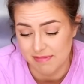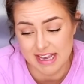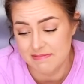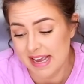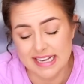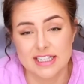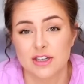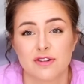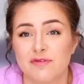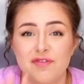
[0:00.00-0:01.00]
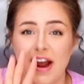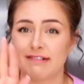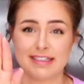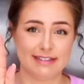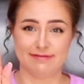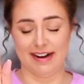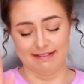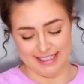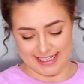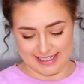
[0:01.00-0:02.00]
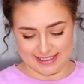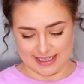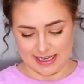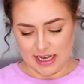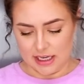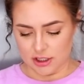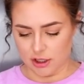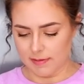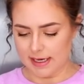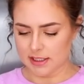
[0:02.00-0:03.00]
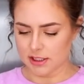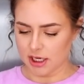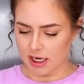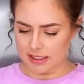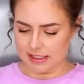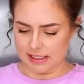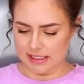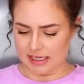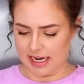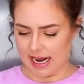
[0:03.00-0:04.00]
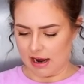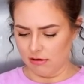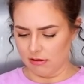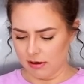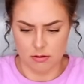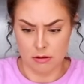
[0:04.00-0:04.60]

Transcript: he makes it look very, very easy. So you're meant to turn this inside out.